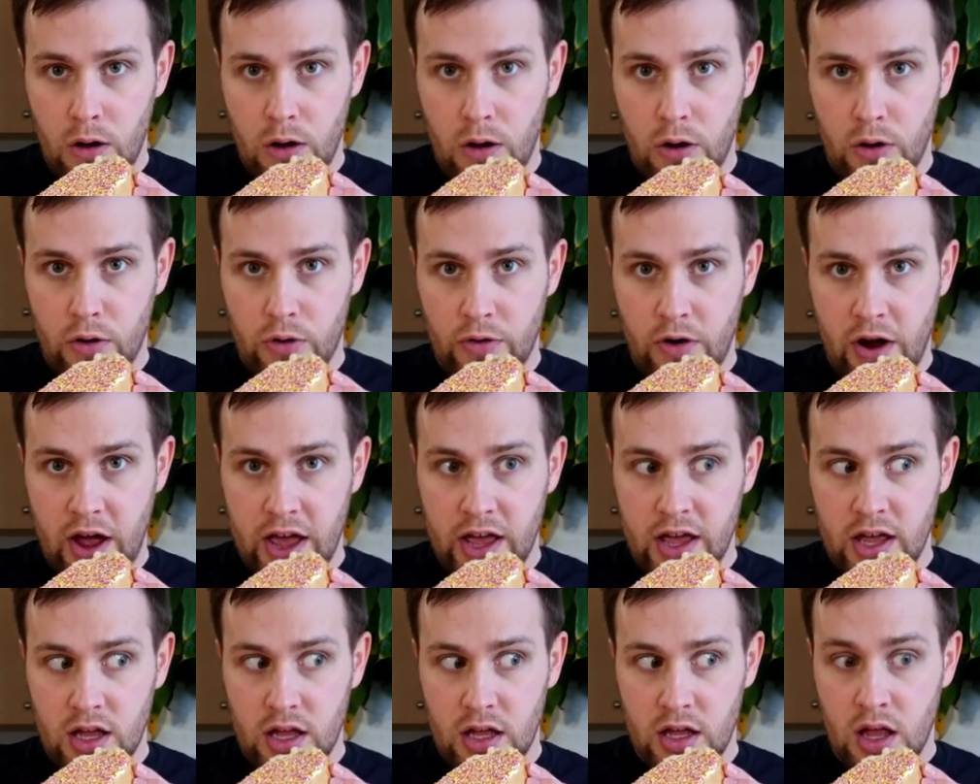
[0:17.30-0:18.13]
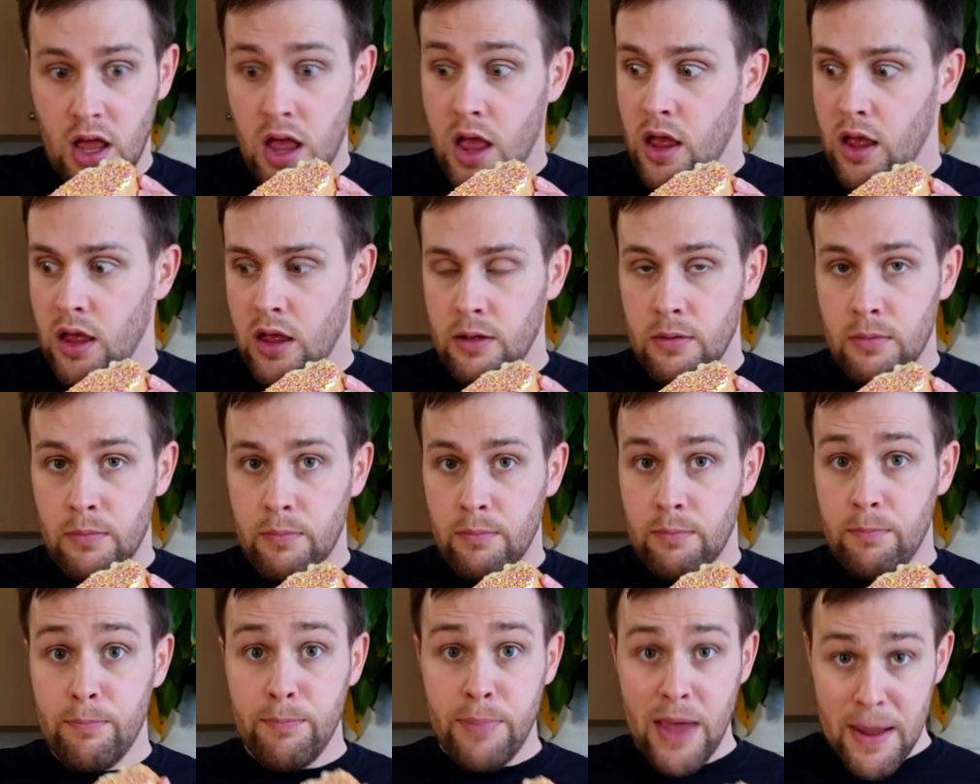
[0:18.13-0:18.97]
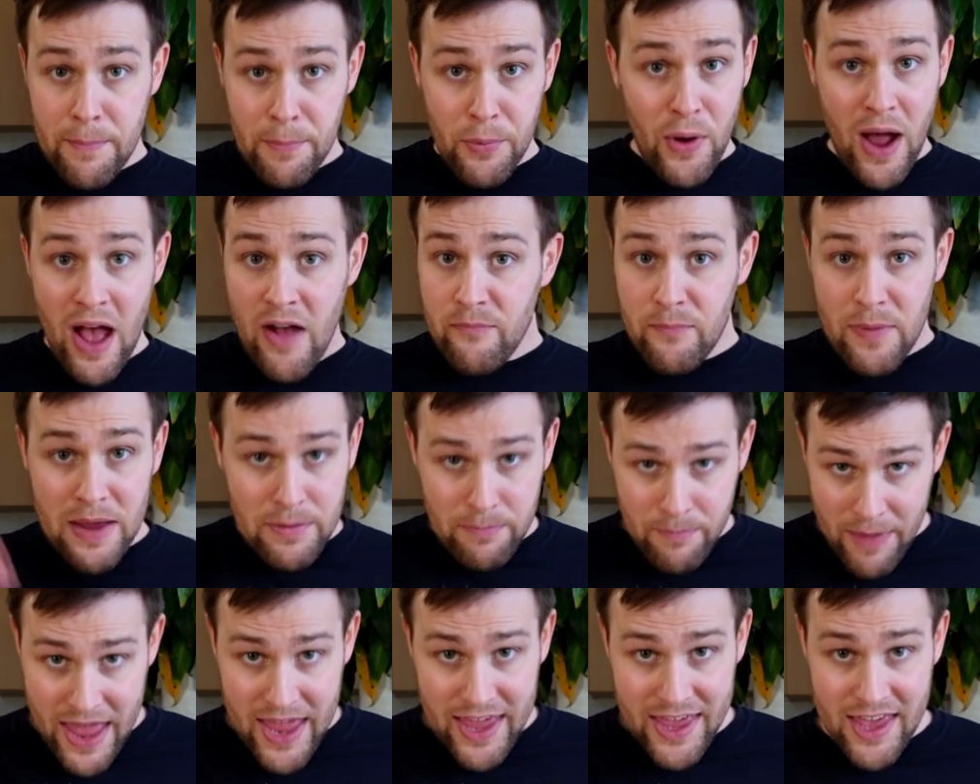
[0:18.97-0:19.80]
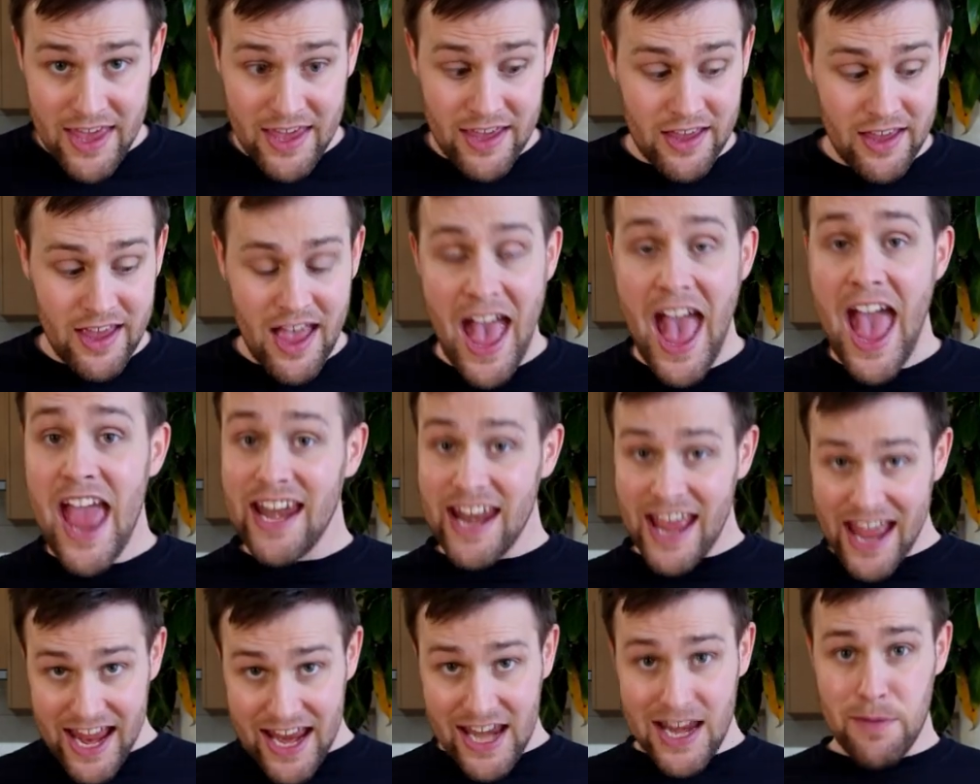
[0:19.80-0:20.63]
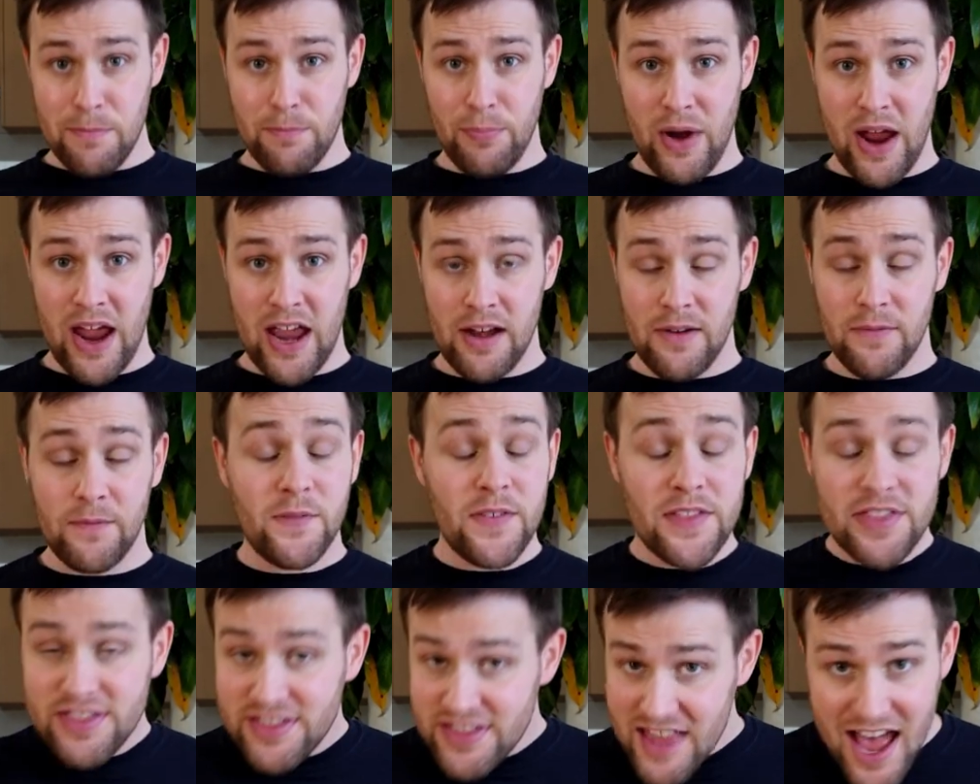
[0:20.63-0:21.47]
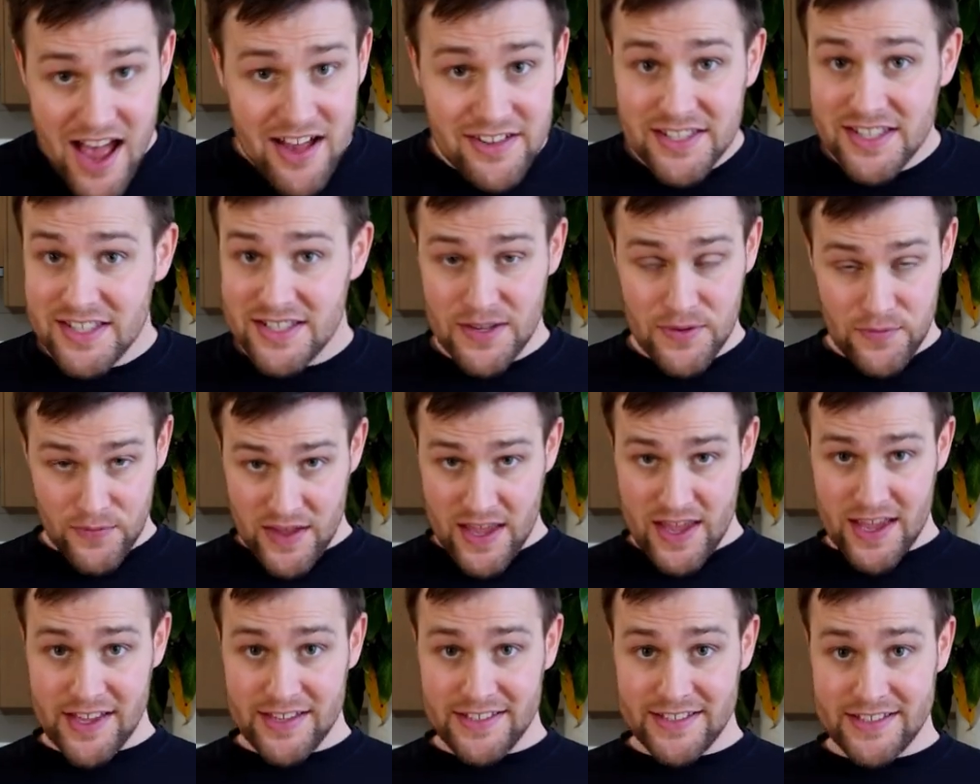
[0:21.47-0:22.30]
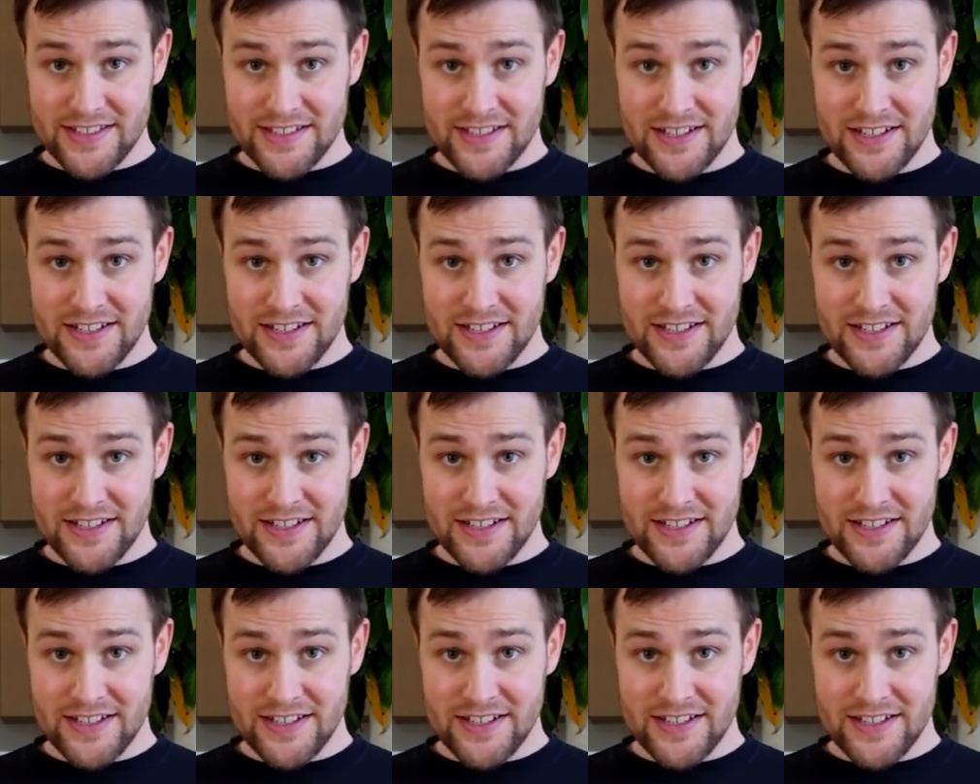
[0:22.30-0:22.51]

All right. People have been making and eating bread for thousands of years.